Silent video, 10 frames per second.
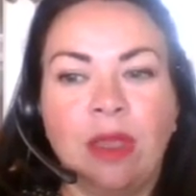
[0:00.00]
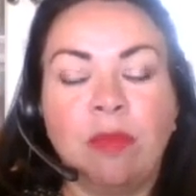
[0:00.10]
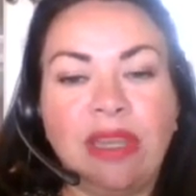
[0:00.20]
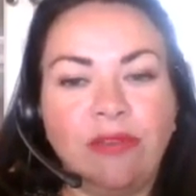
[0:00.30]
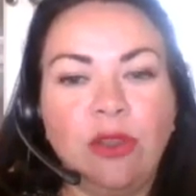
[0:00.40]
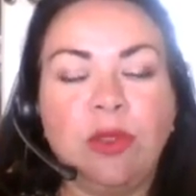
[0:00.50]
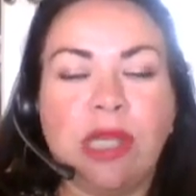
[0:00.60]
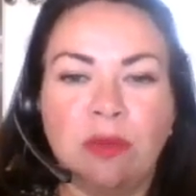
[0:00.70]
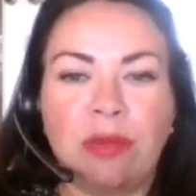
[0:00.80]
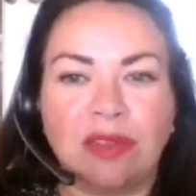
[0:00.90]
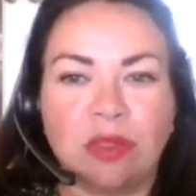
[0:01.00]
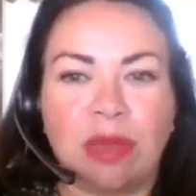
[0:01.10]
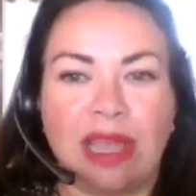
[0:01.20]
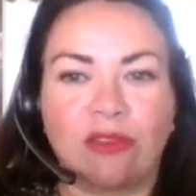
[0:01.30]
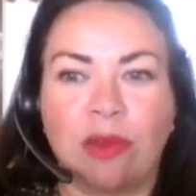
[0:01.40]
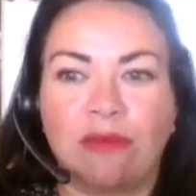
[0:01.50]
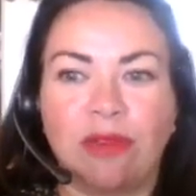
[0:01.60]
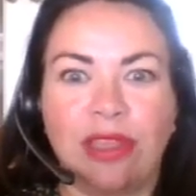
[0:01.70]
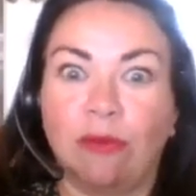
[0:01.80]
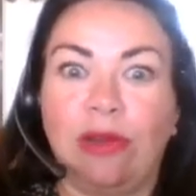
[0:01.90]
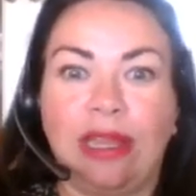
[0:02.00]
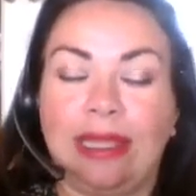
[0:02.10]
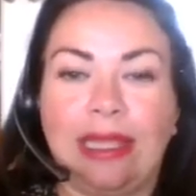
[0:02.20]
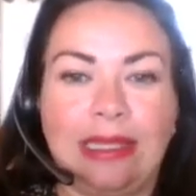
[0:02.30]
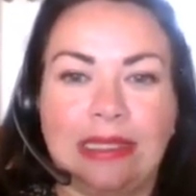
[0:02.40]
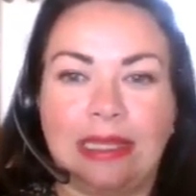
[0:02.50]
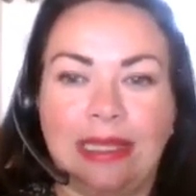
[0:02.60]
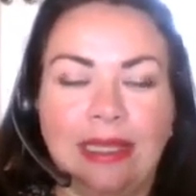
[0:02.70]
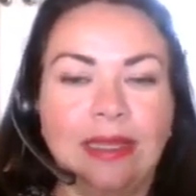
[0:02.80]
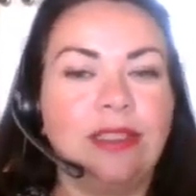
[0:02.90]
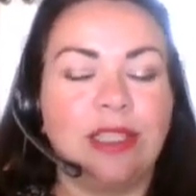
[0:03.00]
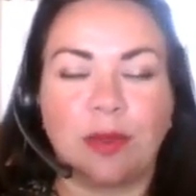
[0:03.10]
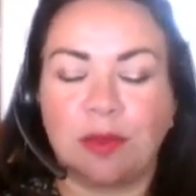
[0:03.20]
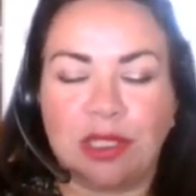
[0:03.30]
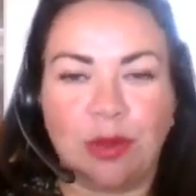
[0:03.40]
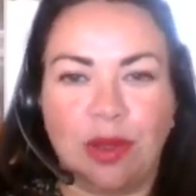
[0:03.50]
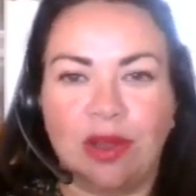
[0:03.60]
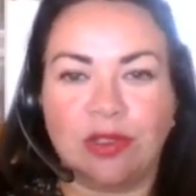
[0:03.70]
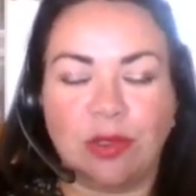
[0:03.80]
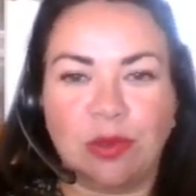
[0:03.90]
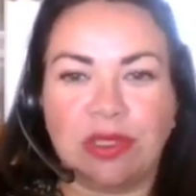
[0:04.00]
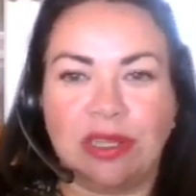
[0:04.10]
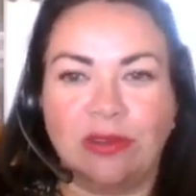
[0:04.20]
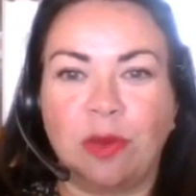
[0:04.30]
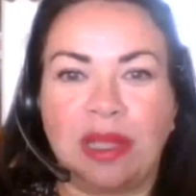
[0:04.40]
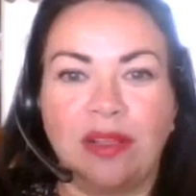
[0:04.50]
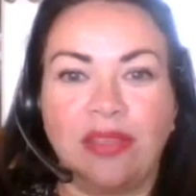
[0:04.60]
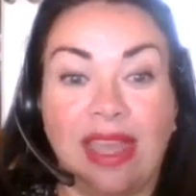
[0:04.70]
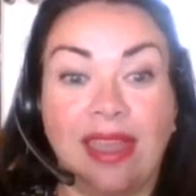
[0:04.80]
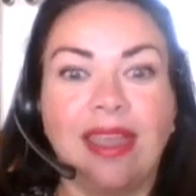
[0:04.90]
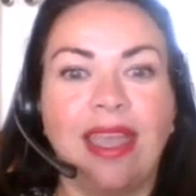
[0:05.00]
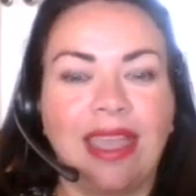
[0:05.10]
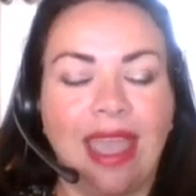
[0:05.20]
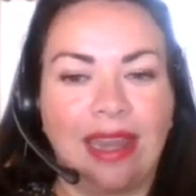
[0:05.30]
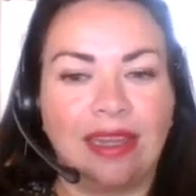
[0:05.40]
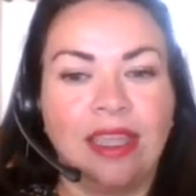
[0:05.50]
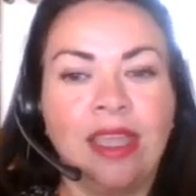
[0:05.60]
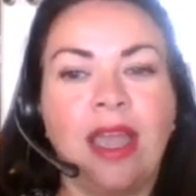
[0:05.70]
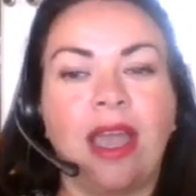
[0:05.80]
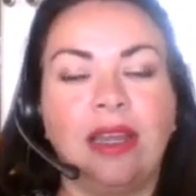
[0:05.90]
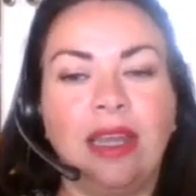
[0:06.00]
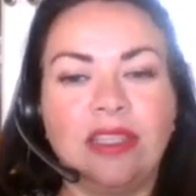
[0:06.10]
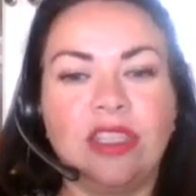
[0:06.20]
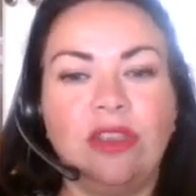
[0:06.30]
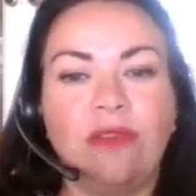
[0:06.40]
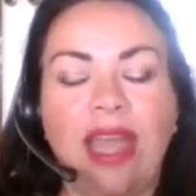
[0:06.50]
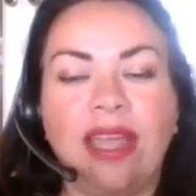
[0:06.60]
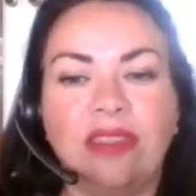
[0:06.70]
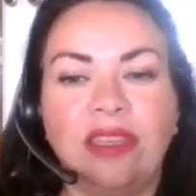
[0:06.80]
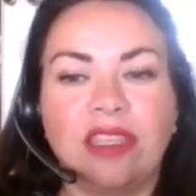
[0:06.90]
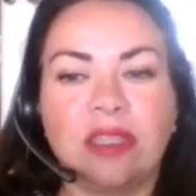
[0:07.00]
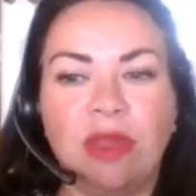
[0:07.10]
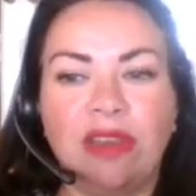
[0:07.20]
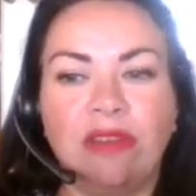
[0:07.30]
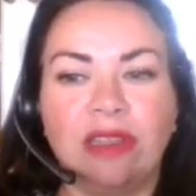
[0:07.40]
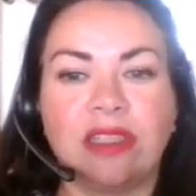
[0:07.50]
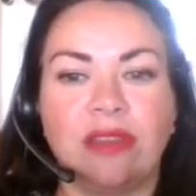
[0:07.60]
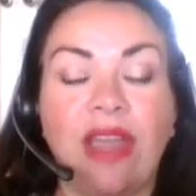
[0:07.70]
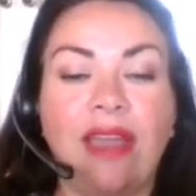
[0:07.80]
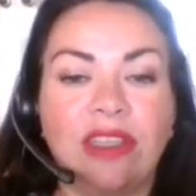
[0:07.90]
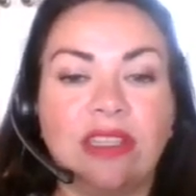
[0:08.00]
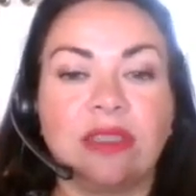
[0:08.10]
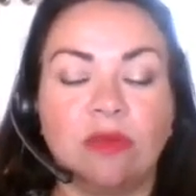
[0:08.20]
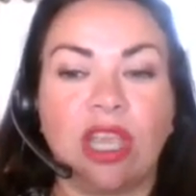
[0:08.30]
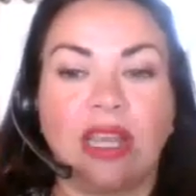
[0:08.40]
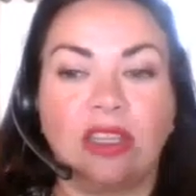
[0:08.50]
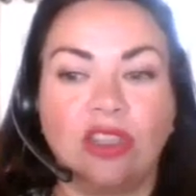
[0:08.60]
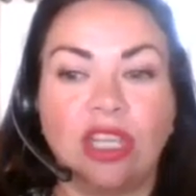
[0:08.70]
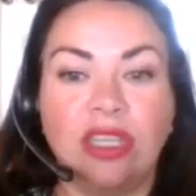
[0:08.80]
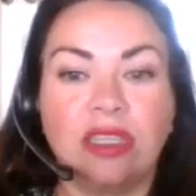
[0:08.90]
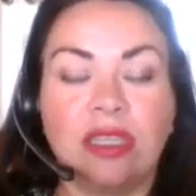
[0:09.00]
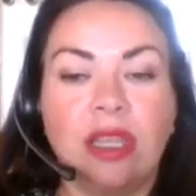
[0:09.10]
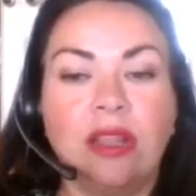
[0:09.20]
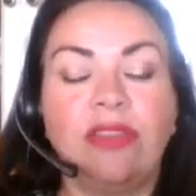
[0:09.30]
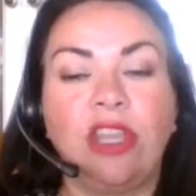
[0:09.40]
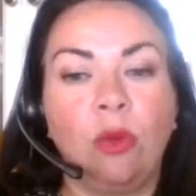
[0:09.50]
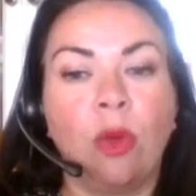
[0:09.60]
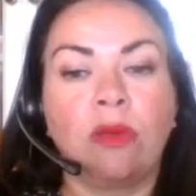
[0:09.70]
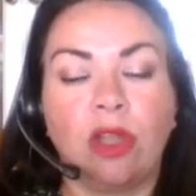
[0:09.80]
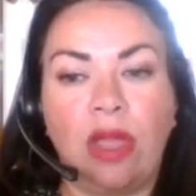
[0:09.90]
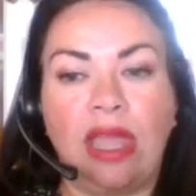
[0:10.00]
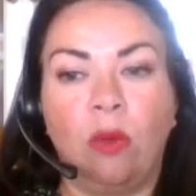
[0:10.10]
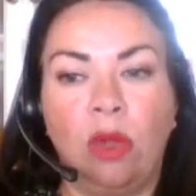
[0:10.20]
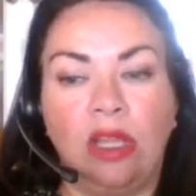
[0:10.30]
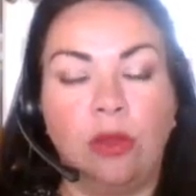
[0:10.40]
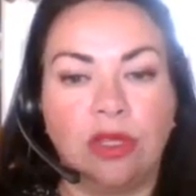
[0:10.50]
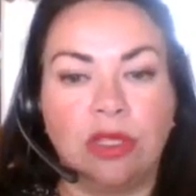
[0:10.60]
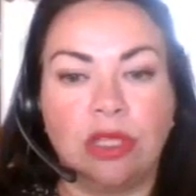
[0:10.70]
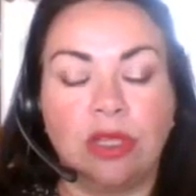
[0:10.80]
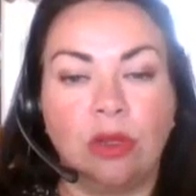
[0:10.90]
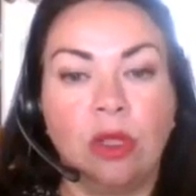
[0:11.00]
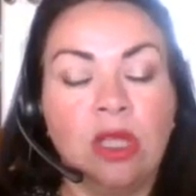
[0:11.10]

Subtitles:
But if you don't bounce back from everything really easily, don't be too hard on yourself about that. Again, unless you've had the experience of having some challenges, then you won't know how well you can do.